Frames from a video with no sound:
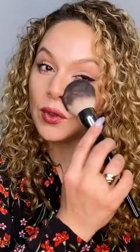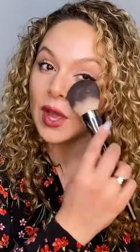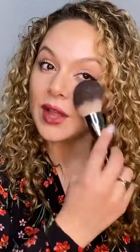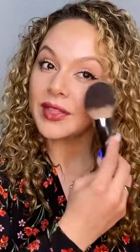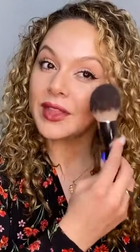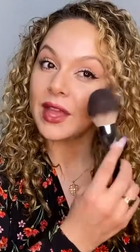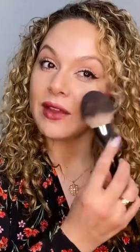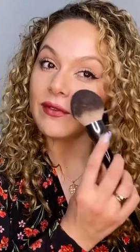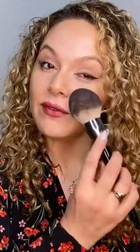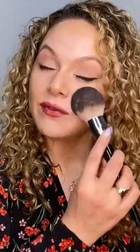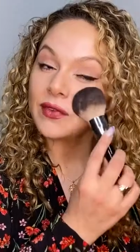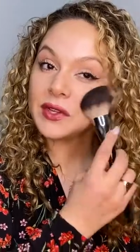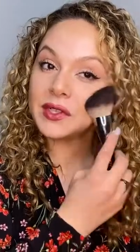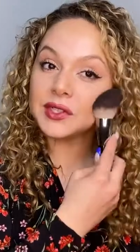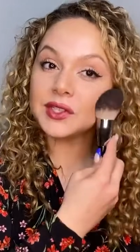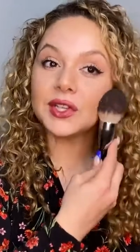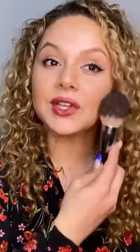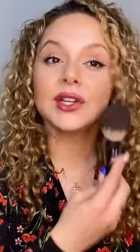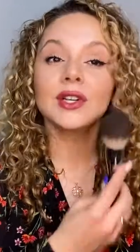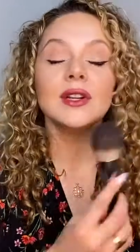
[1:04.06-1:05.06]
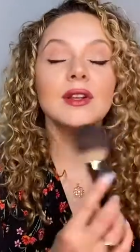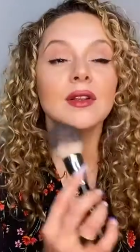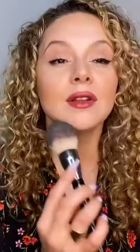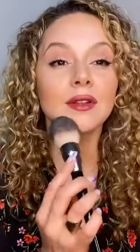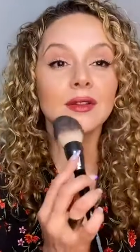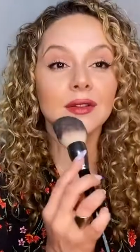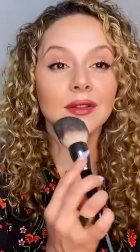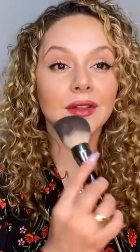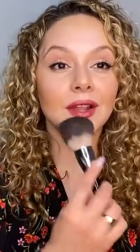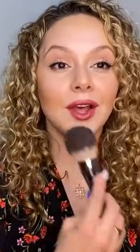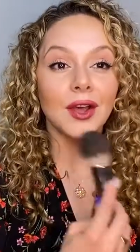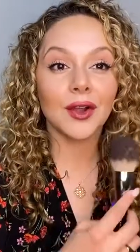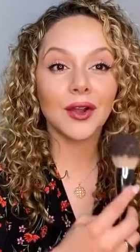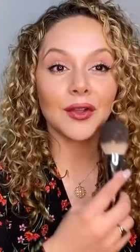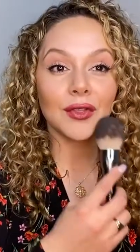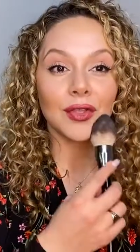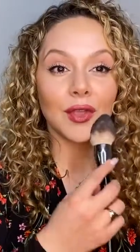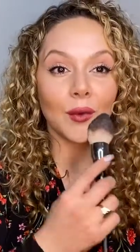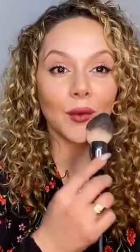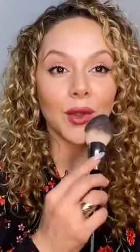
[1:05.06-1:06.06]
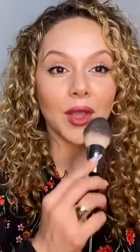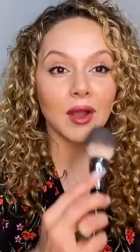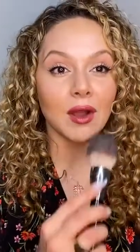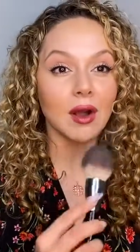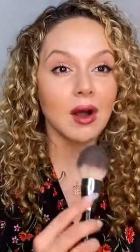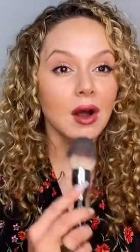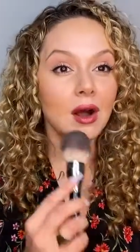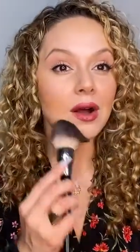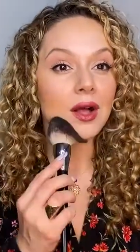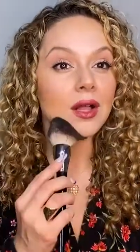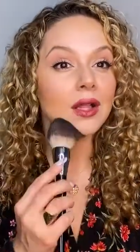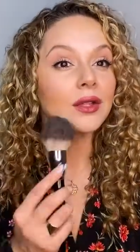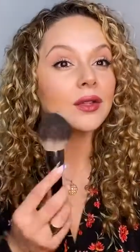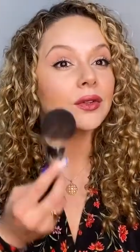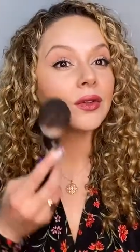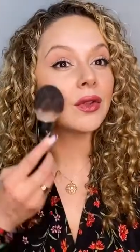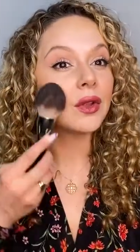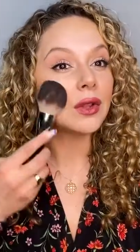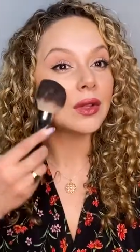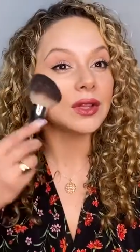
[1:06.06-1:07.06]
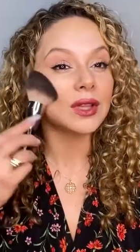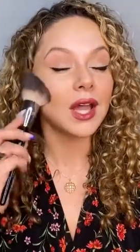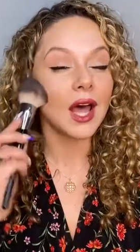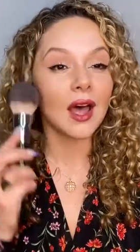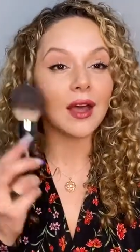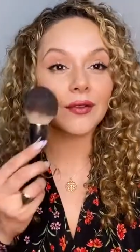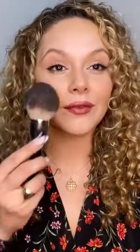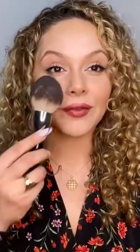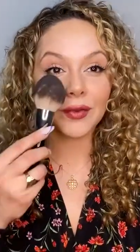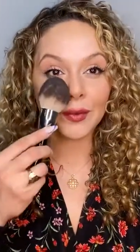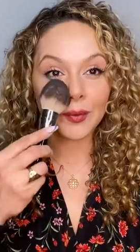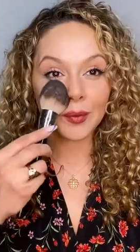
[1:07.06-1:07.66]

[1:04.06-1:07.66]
got that filtered look that we all love.